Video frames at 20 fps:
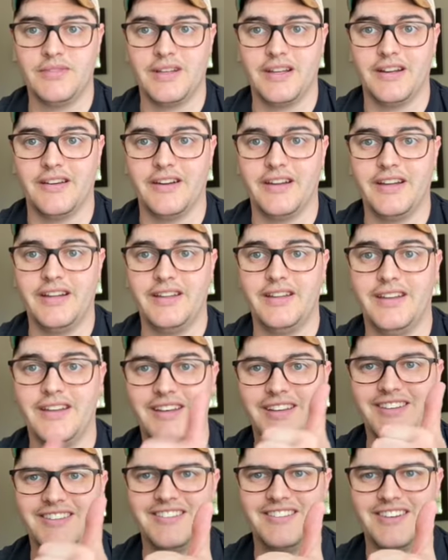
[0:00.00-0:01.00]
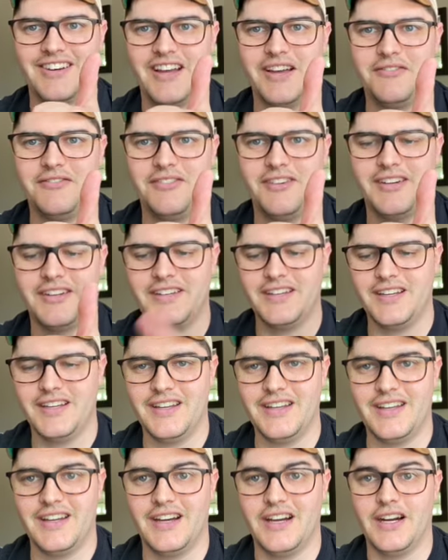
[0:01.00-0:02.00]
All right, so have fun.
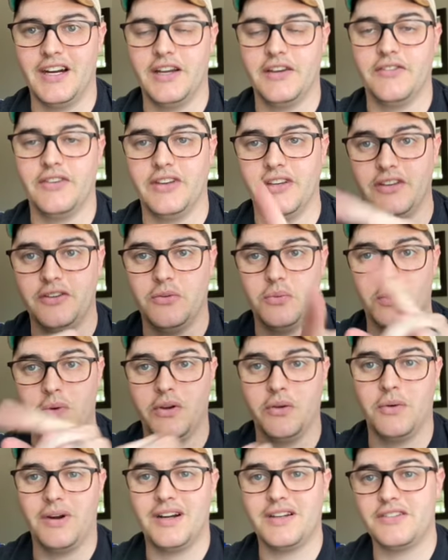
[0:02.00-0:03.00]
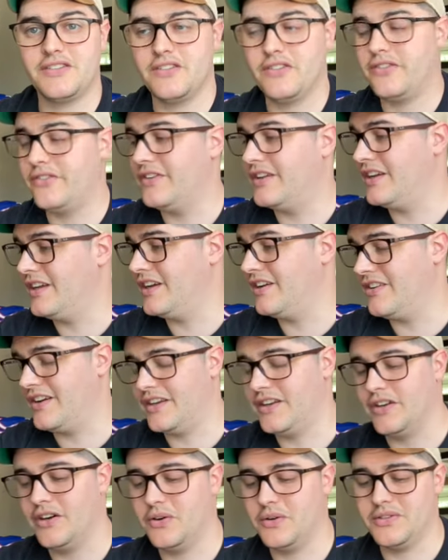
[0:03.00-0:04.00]
If you need to rewatch this video, I
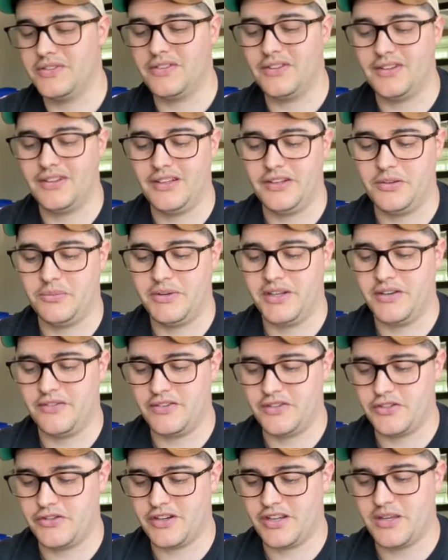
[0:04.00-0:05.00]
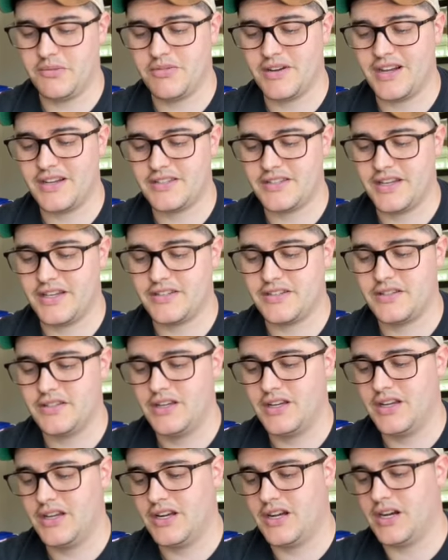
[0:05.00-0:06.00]
know it's a little bit of a tricky process.
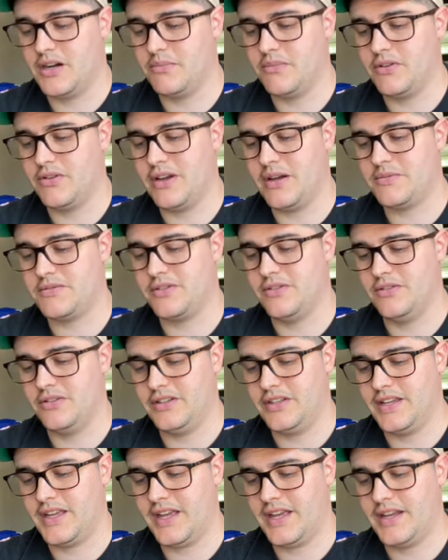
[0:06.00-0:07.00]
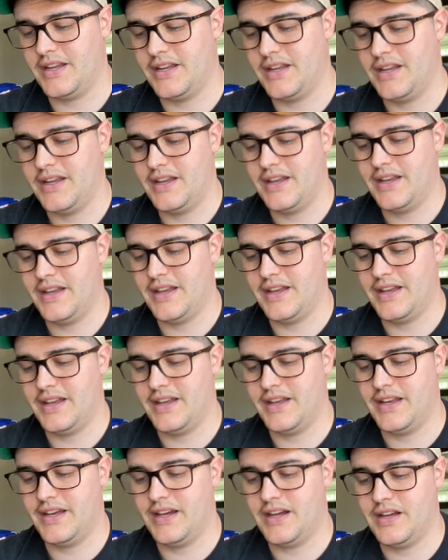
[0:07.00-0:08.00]
You absolutely can. And
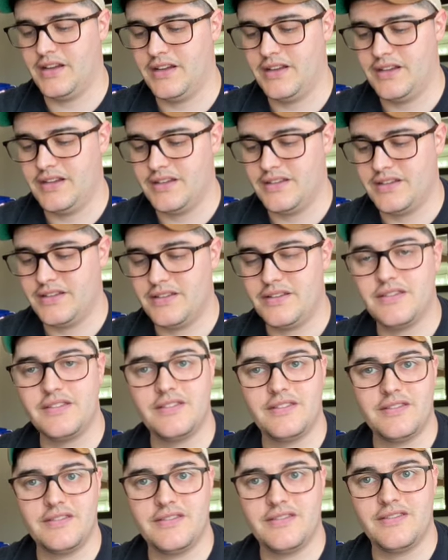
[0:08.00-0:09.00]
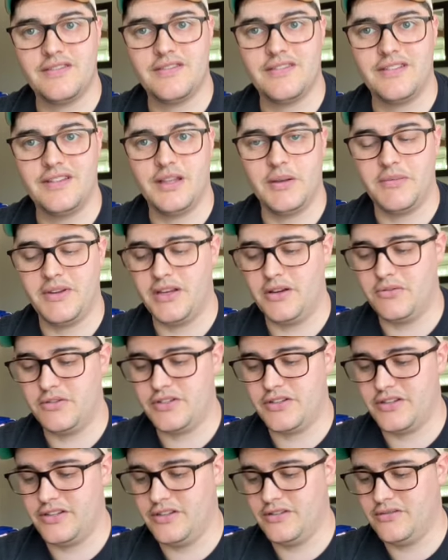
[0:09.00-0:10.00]
then let me know what
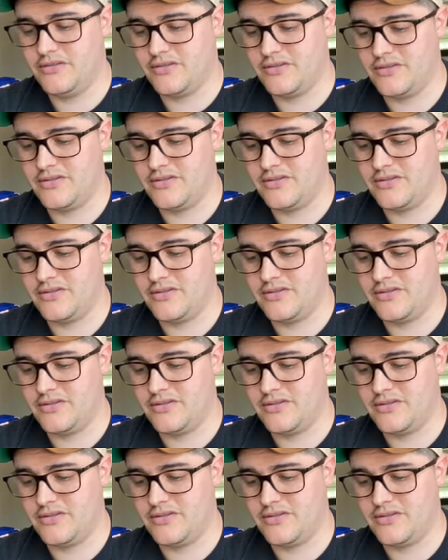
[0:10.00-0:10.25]
you do.